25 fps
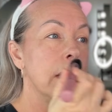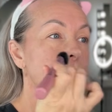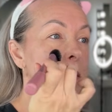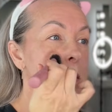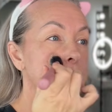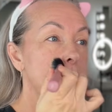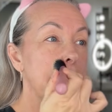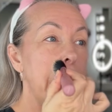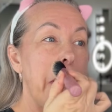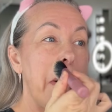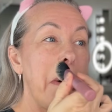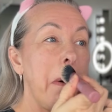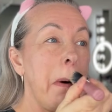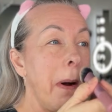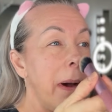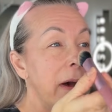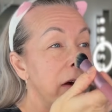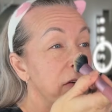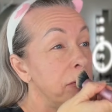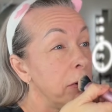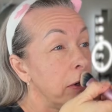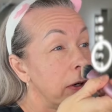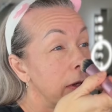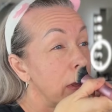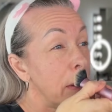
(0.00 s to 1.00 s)
So
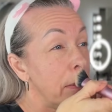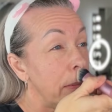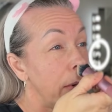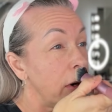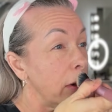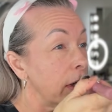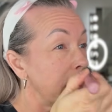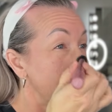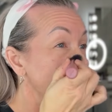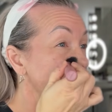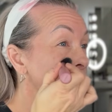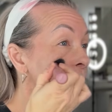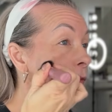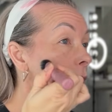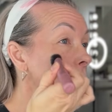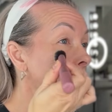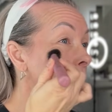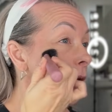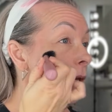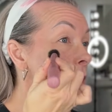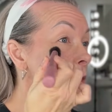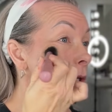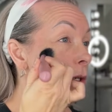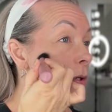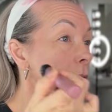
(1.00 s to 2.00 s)
if you're in the market for
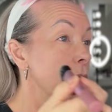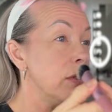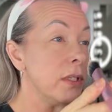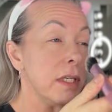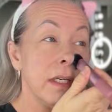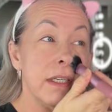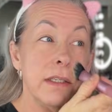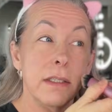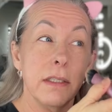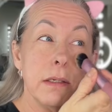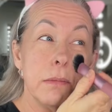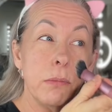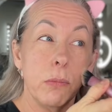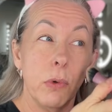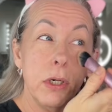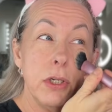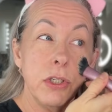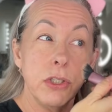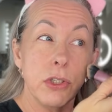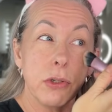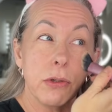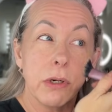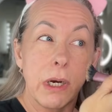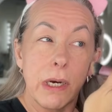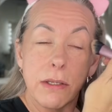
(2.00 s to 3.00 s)
a new tinted
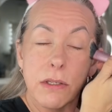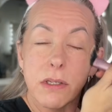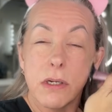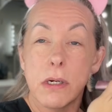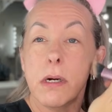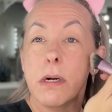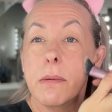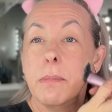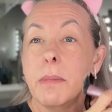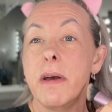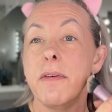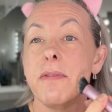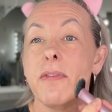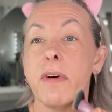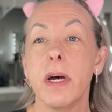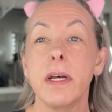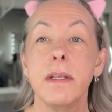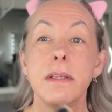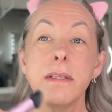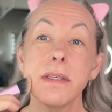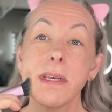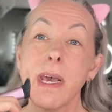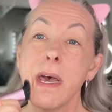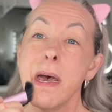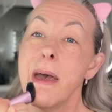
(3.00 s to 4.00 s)
moisturizer, my
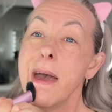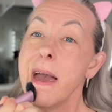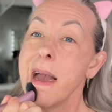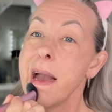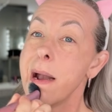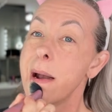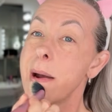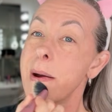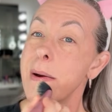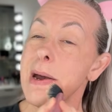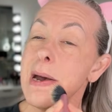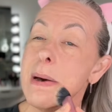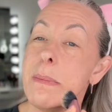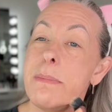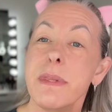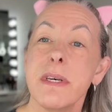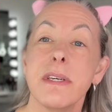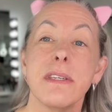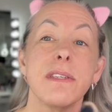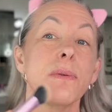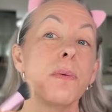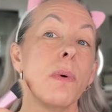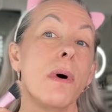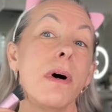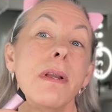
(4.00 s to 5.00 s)
friends, grab
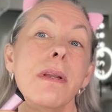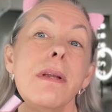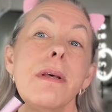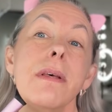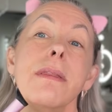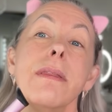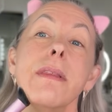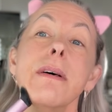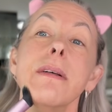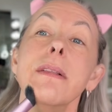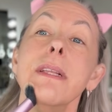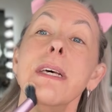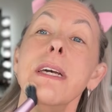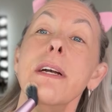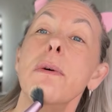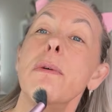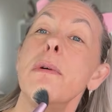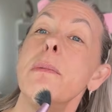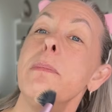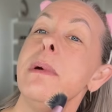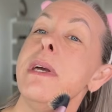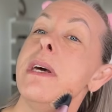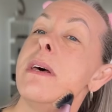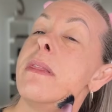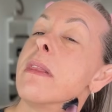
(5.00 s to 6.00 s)
this one. The link will
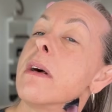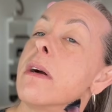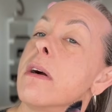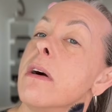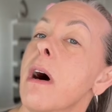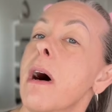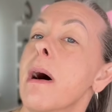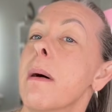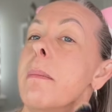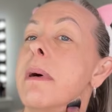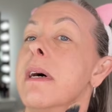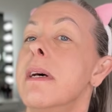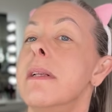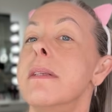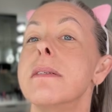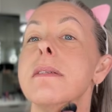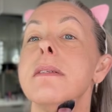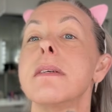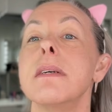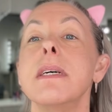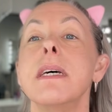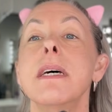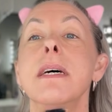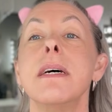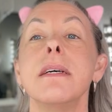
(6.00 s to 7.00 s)
be in the comments.
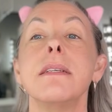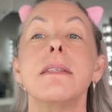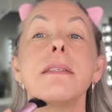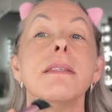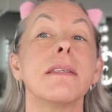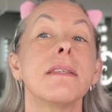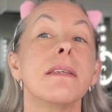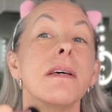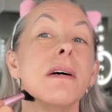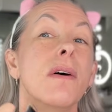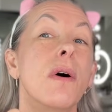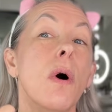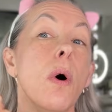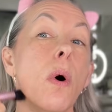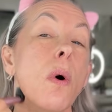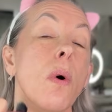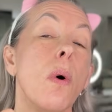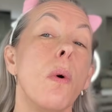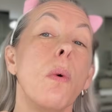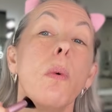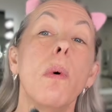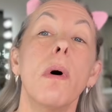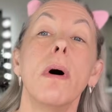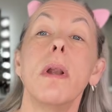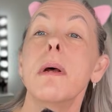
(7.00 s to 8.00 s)
It's
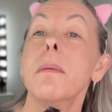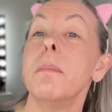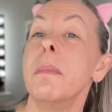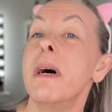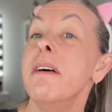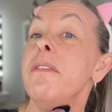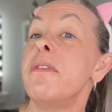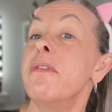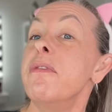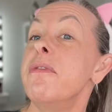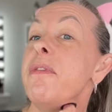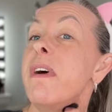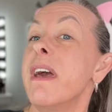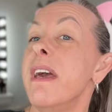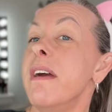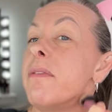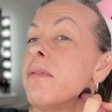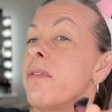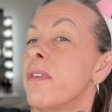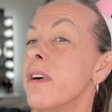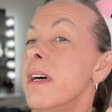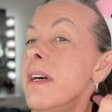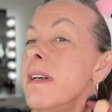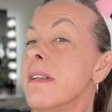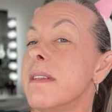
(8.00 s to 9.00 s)
one of my
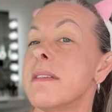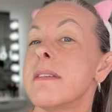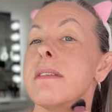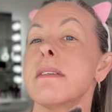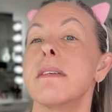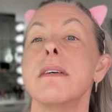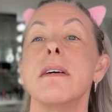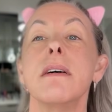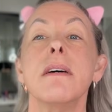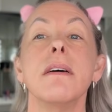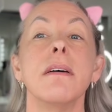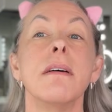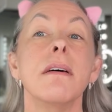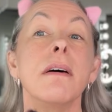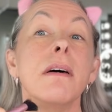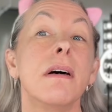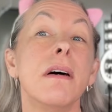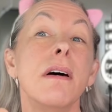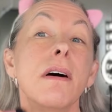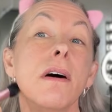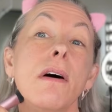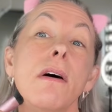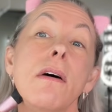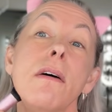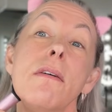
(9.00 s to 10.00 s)
favorites
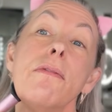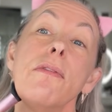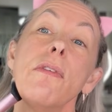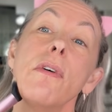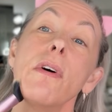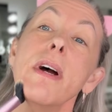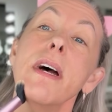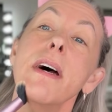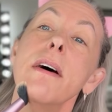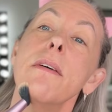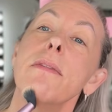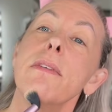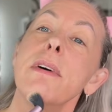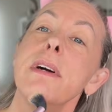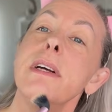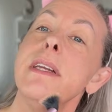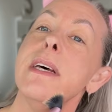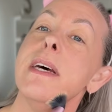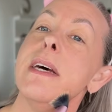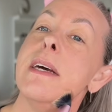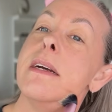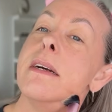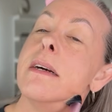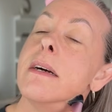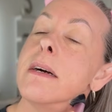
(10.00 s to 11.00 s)
for every
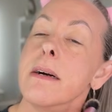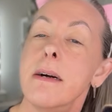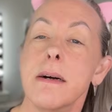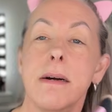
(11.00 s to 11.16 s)
day.